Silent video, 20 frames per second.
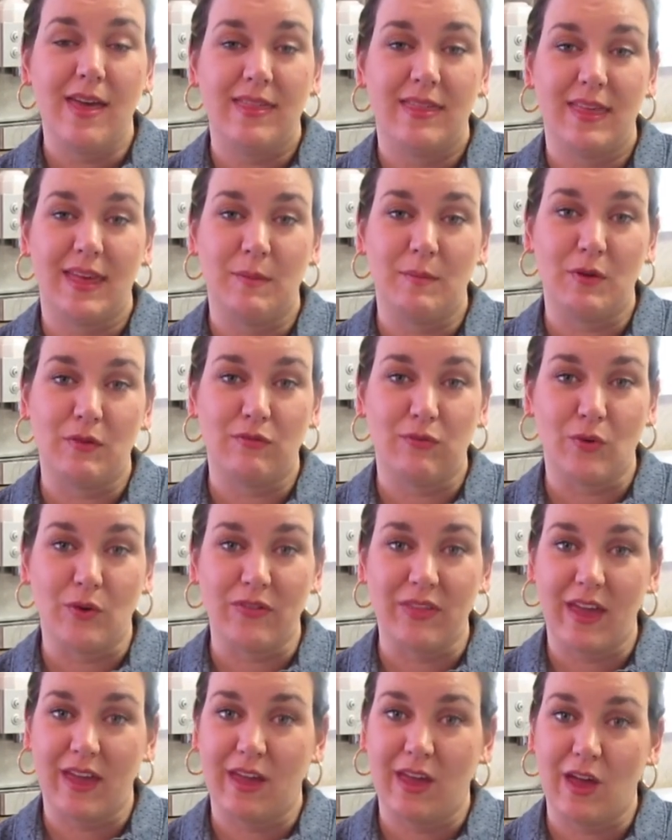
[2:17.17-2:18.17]
that before
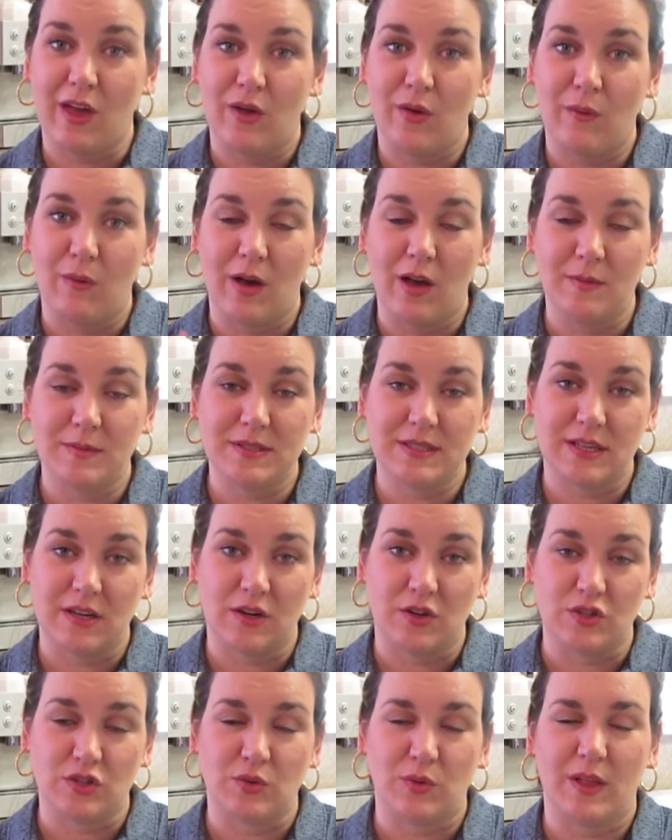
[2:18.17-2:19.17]
they go
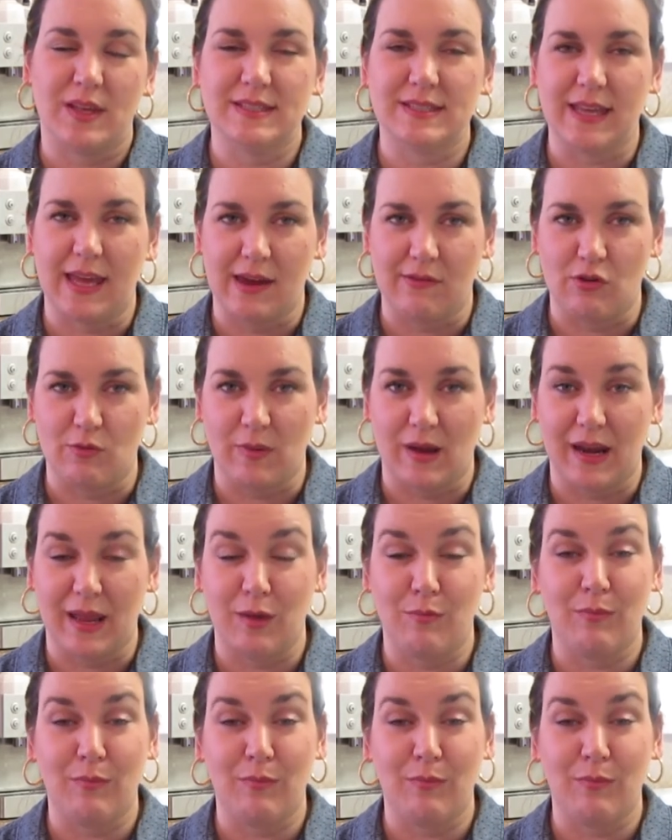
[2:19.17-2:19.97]
upstairs, well, I say everybody,